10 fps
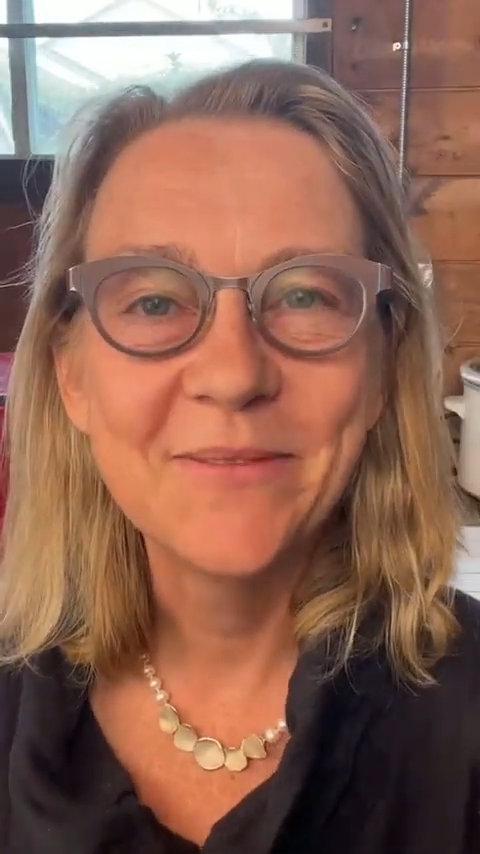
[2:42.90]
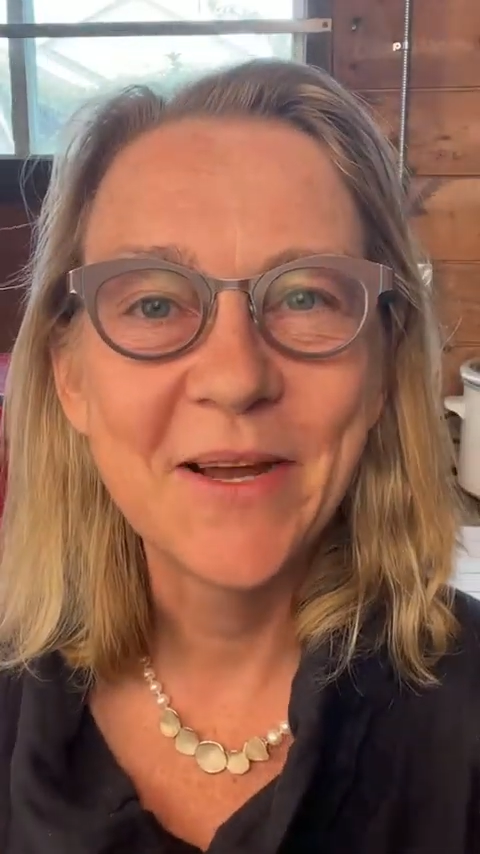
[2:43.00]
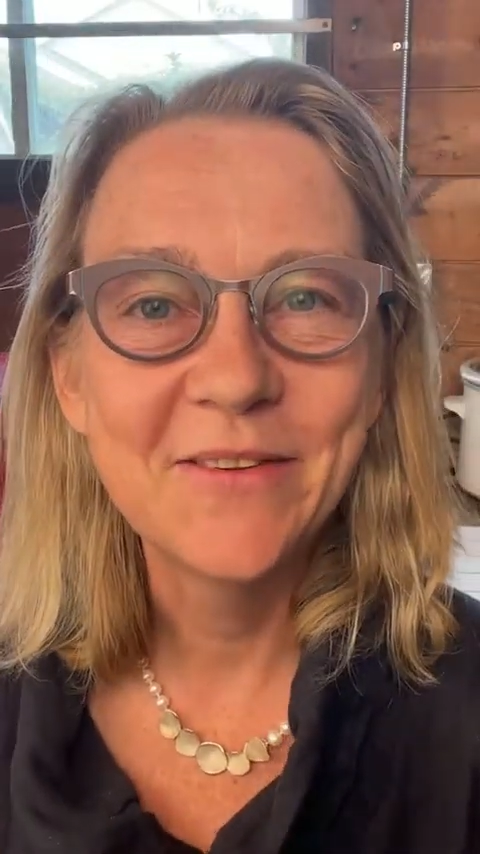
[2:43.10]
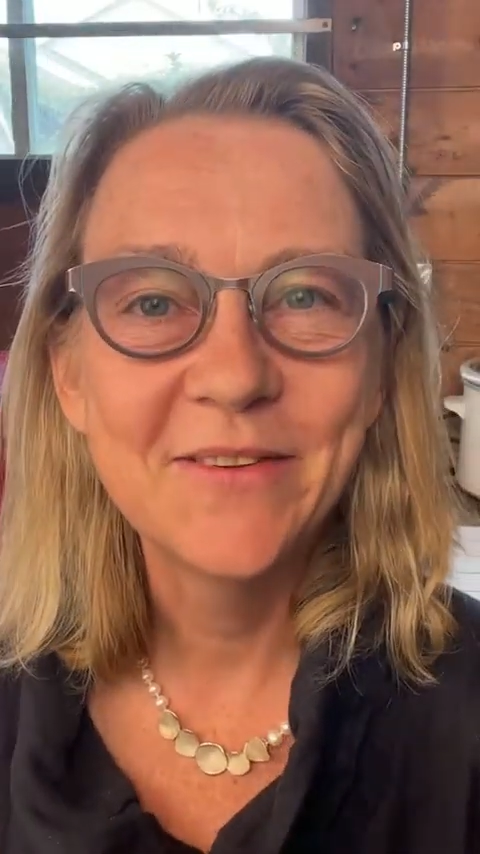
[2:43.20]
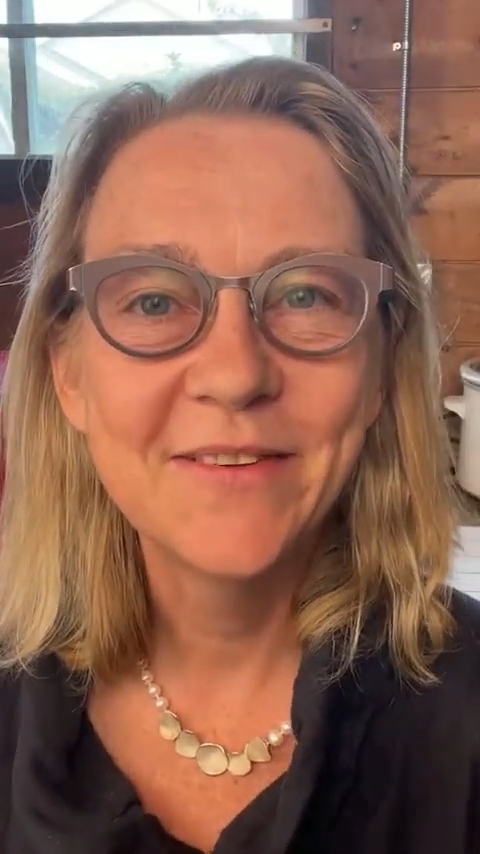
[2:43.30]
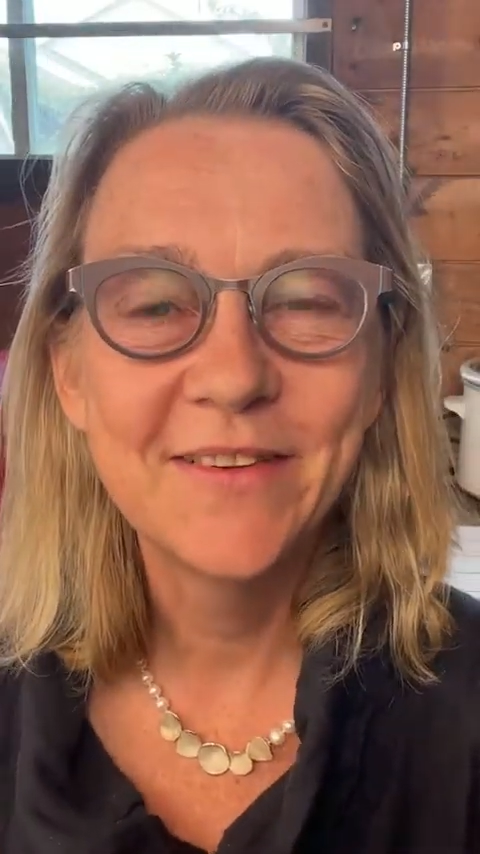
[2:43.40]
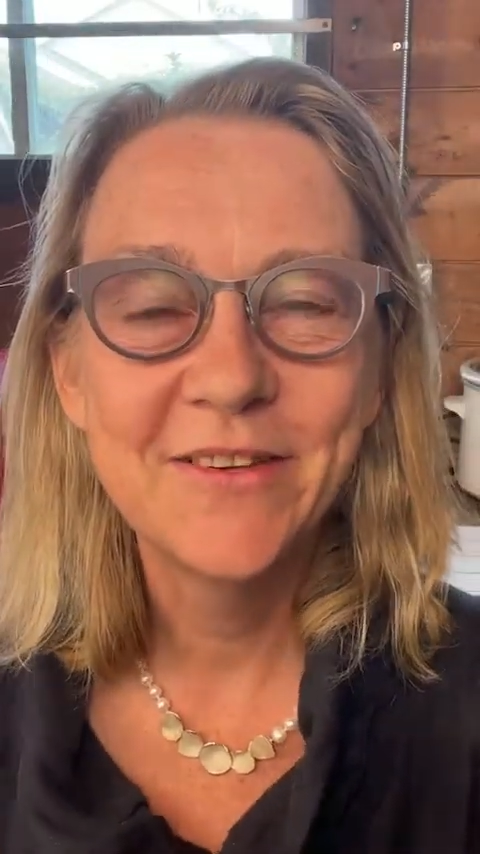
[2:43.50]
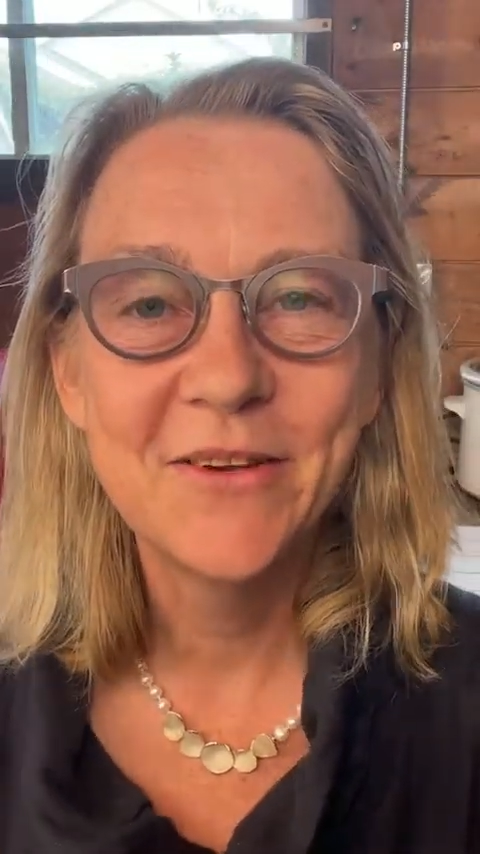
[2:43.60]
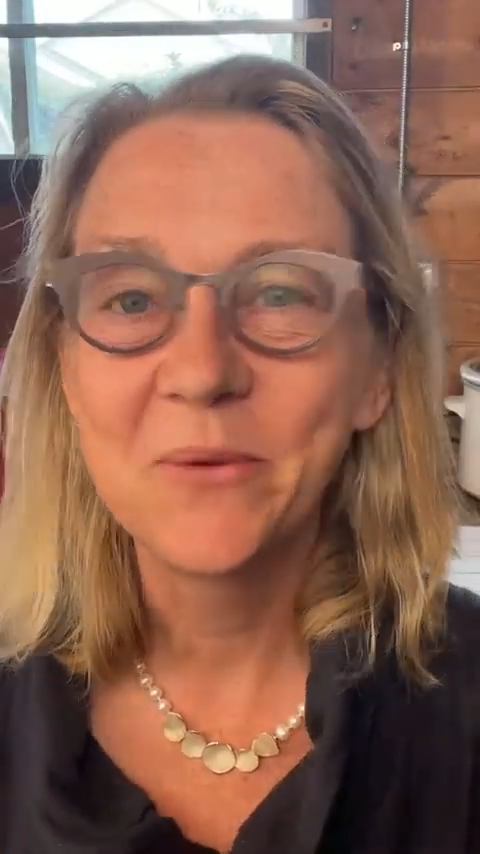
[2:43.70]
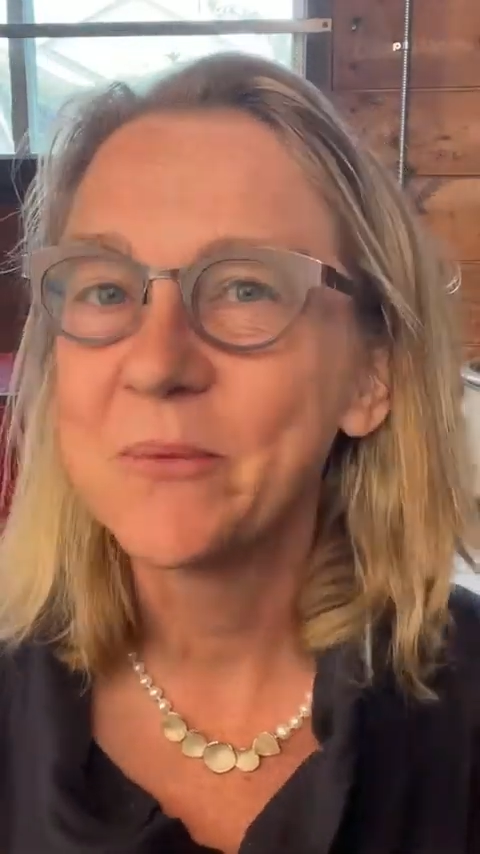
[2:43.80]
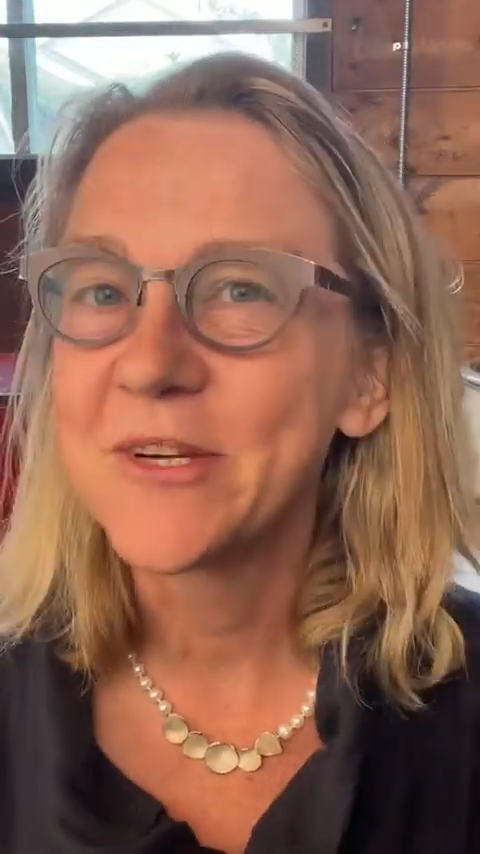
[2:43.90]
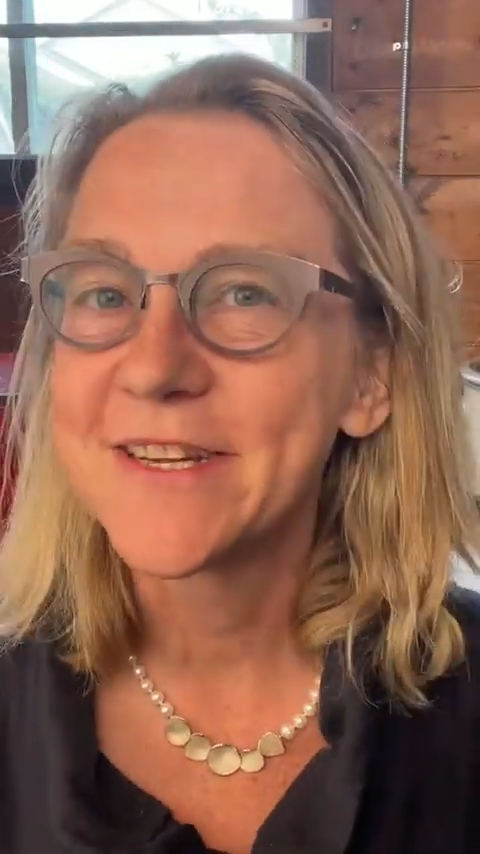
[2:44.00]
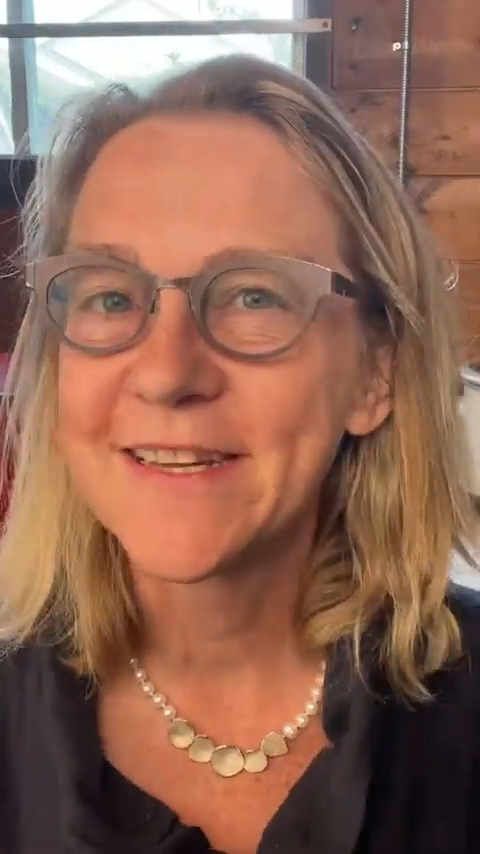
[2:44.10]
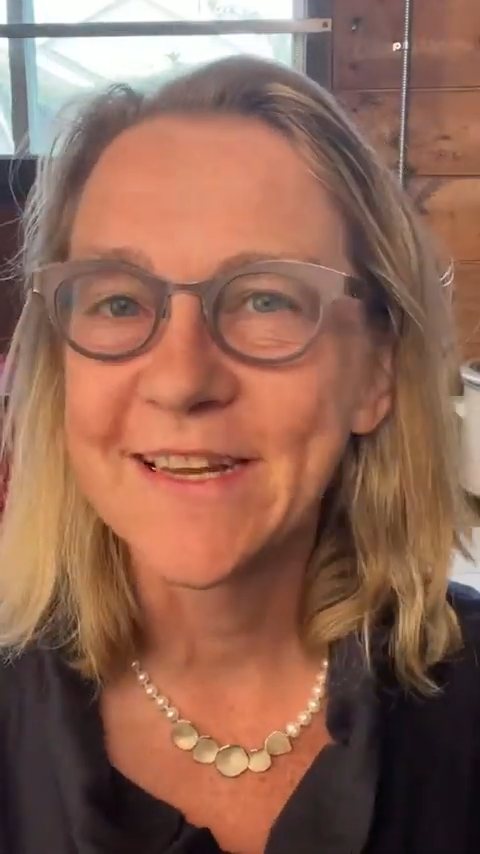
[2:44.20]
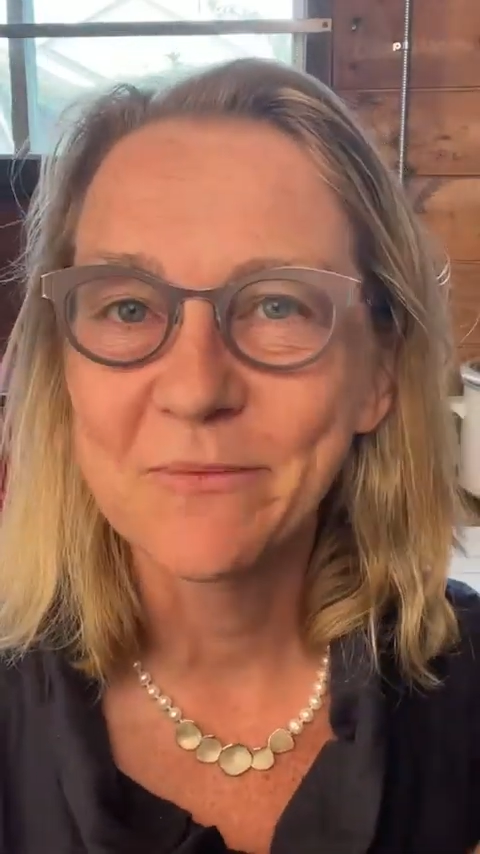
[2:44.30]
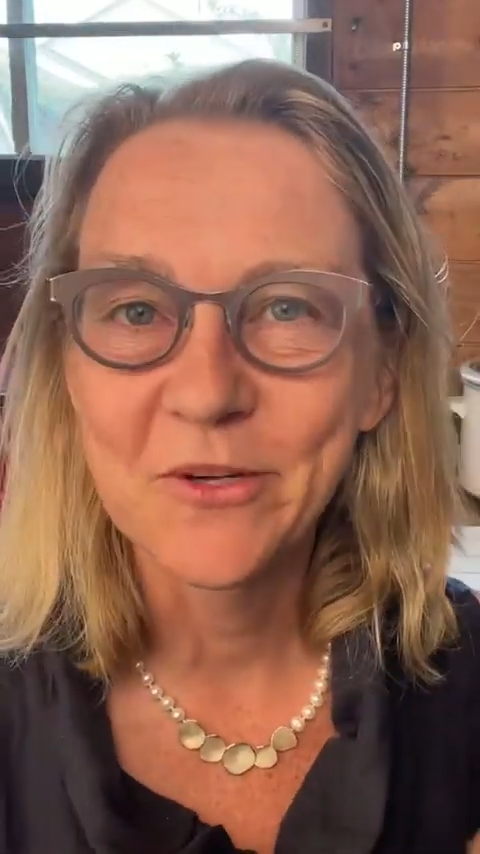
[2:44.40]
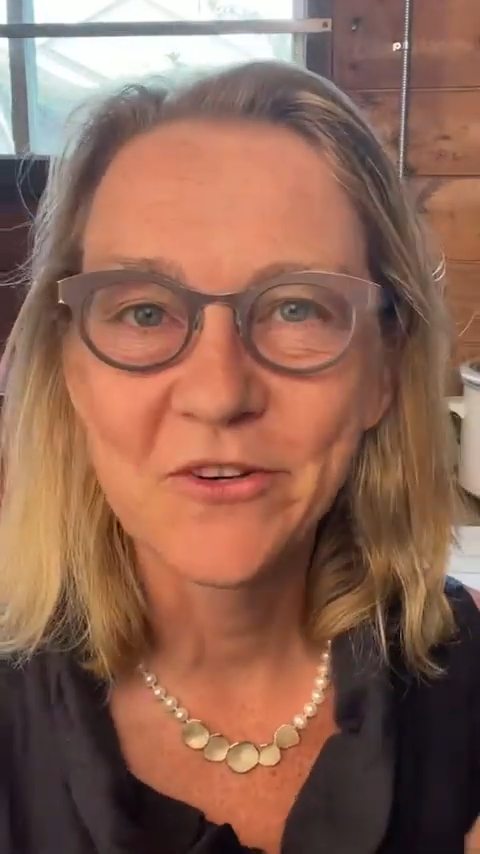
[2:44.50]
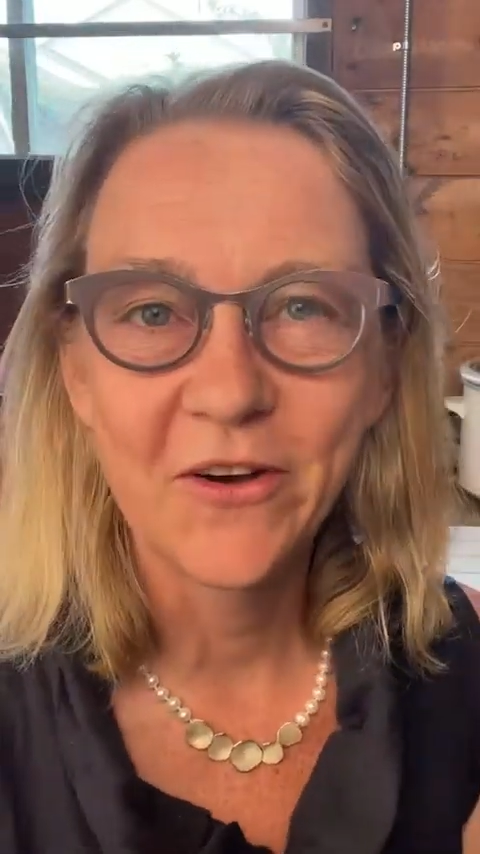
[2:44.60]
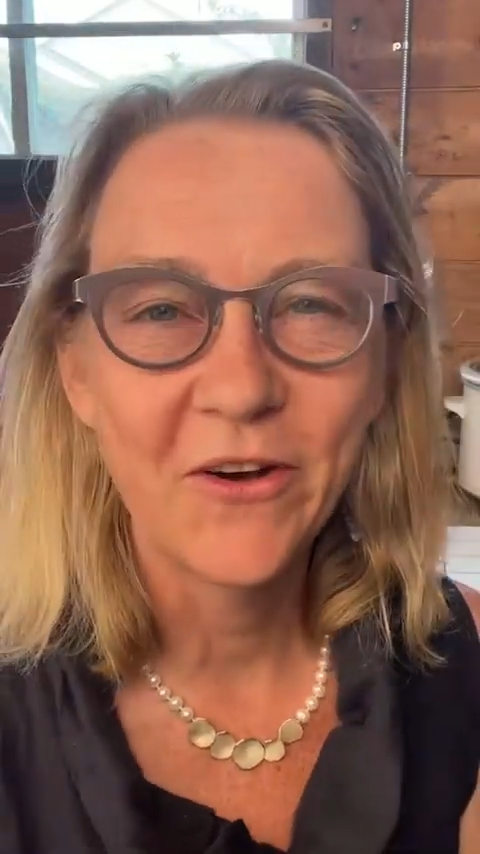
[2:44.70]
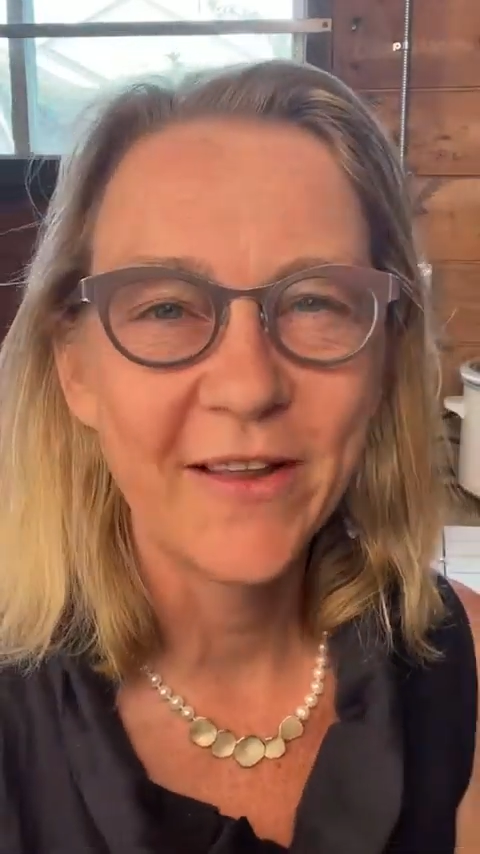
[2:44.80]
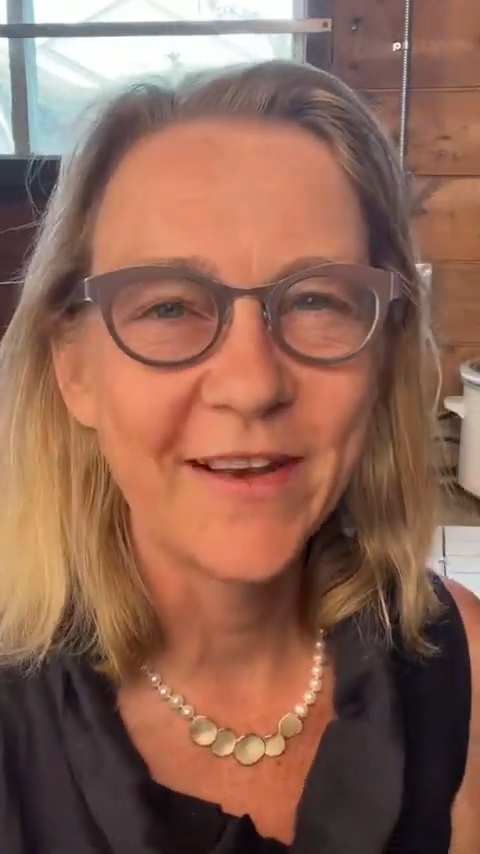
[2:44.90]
stone merchant in Montreal,